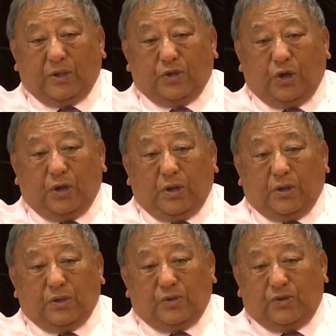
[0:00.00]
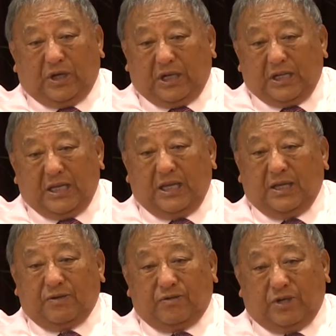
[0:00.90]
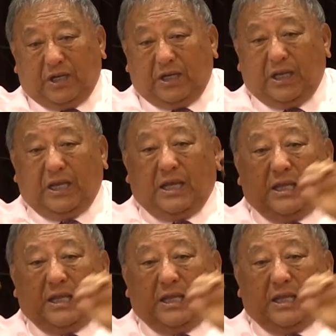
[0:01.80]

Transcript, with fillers: No, really, really,